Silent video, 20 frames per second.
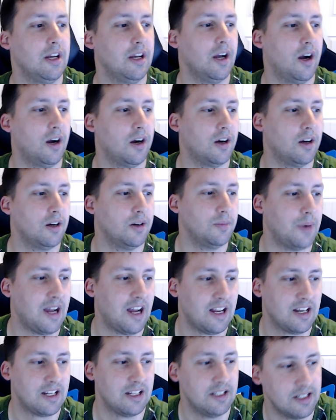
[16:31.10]
um,
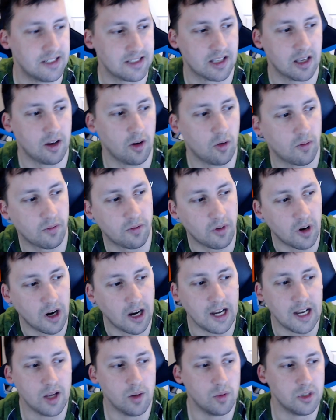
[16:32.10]
had a discount
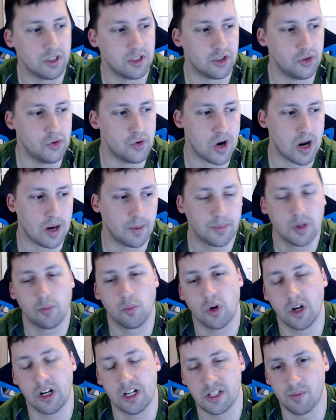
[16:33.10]
Friday, which dropped the
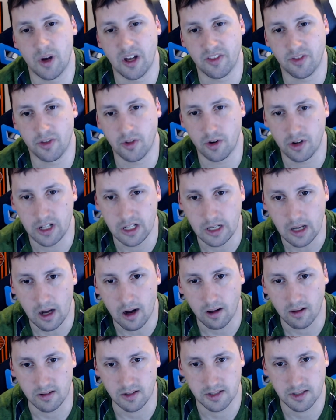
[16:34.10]
price by $30
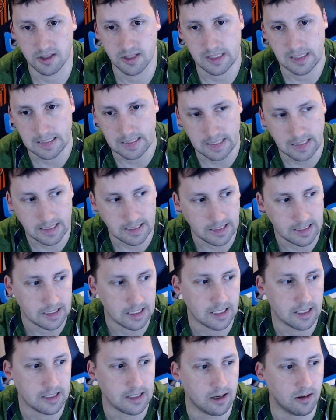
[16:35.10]
to
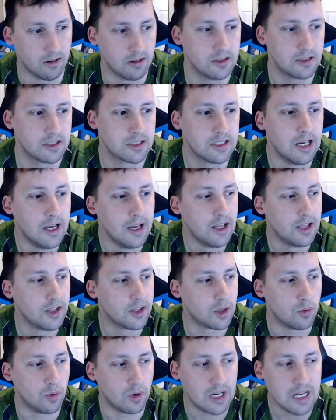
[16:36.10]
$99. The
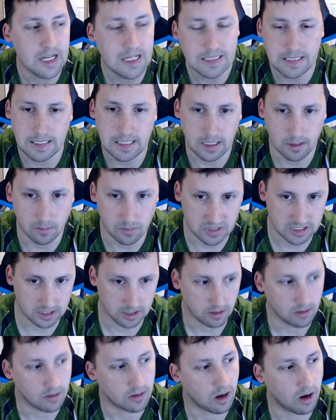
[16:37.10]
reason I'm
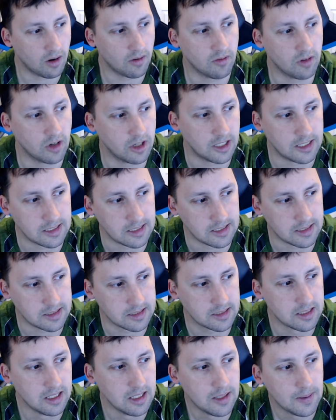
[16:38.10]
still covering
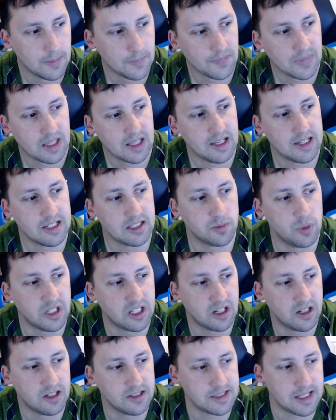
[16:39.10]
this is
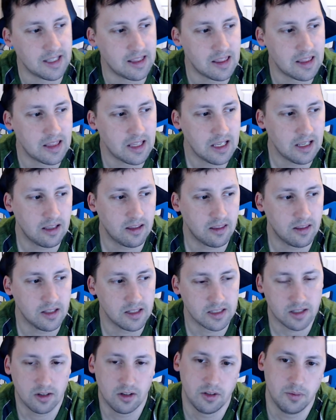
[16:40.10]
because I think this
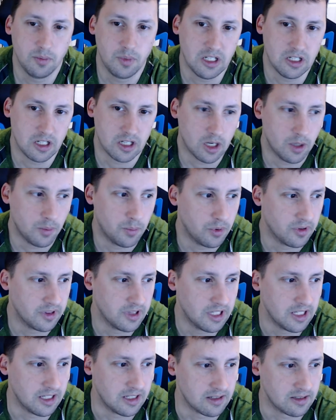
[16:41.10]
could mean a couple
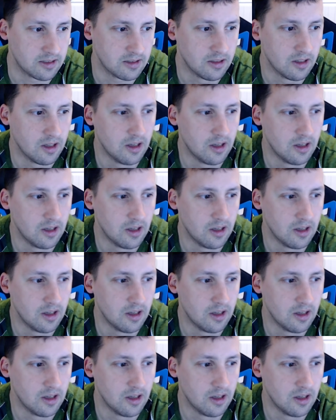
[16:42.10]
things.